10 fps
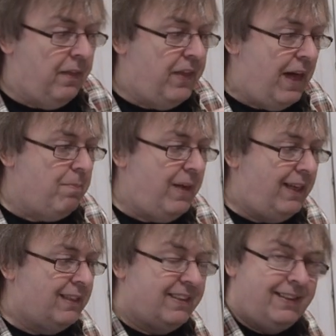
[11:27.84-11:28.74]
That
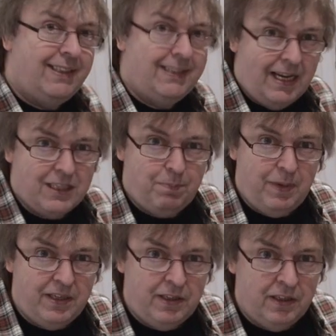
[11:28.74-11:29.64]
means this has
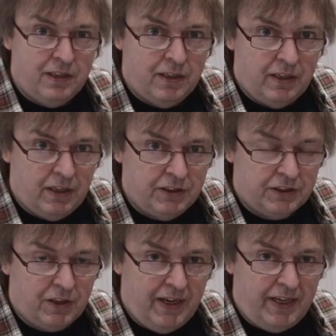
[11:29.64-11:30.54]
been
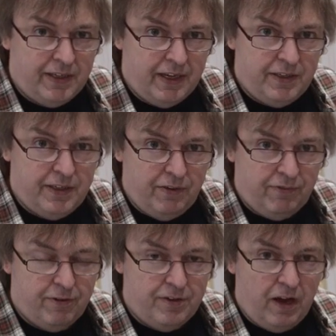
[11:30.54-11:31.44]
assigned a
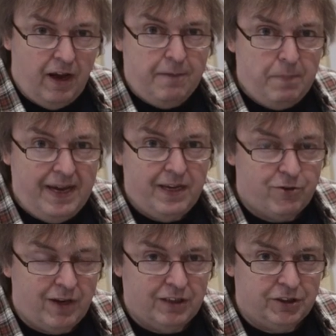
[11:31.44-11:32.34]
different IP
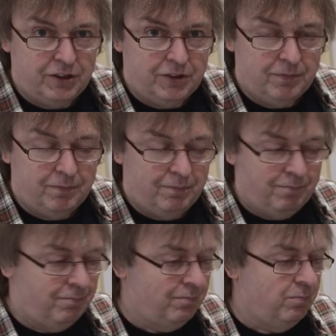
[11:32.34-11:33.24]
address.
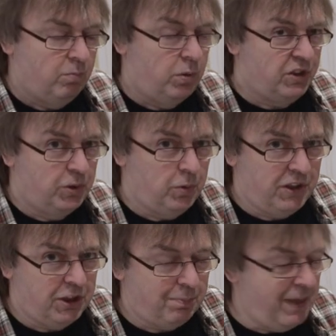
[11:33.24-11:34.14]
What does all
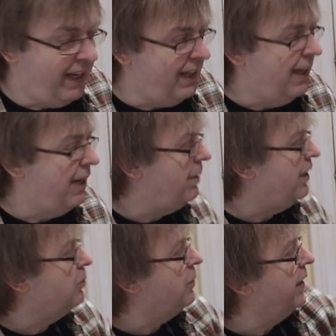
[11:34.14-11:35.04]
this mean? It
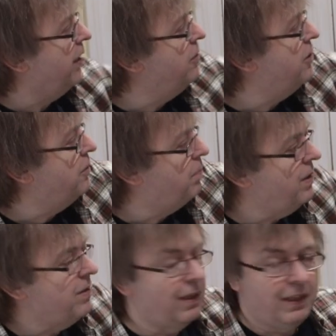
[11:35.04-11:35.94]
means when I go to the
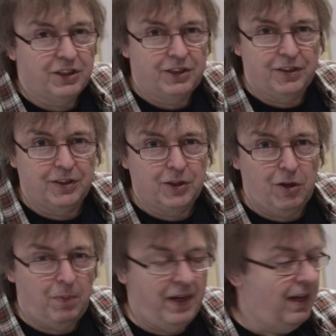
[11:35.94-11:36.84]
printer list at the
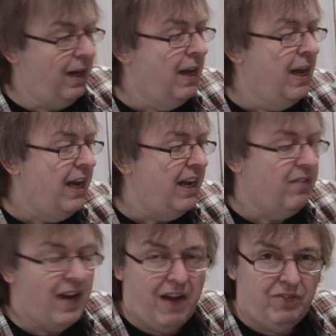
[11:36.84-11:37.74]
top here,
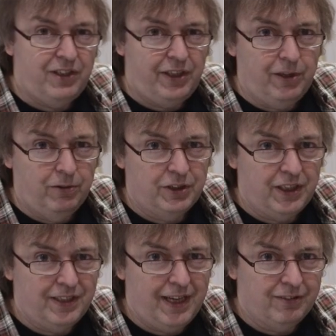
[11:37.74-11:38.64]
if I haven't used
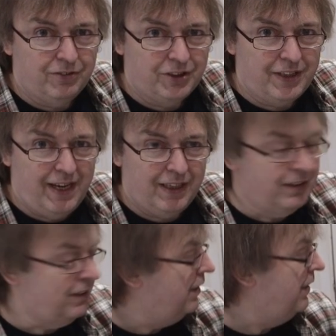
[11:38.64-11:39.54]
it
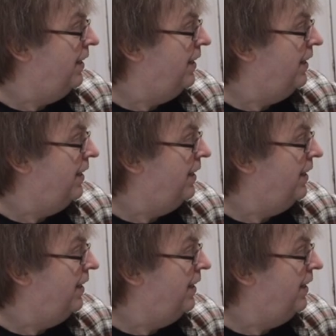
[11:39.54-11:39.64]
downstairs,